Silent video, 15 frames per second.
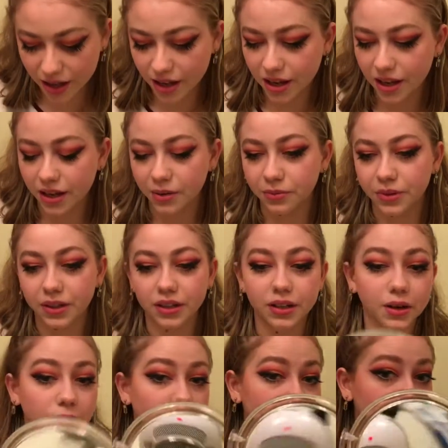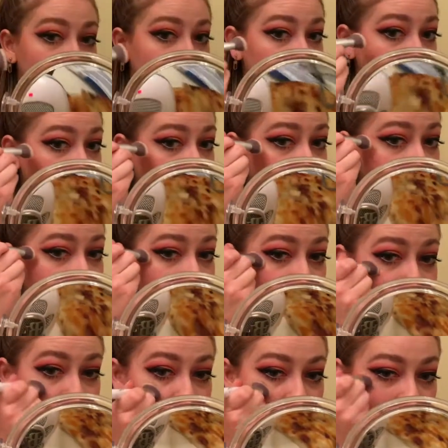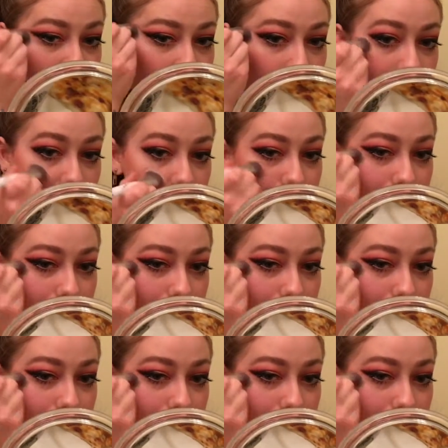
And we're gonna go ahead and do that.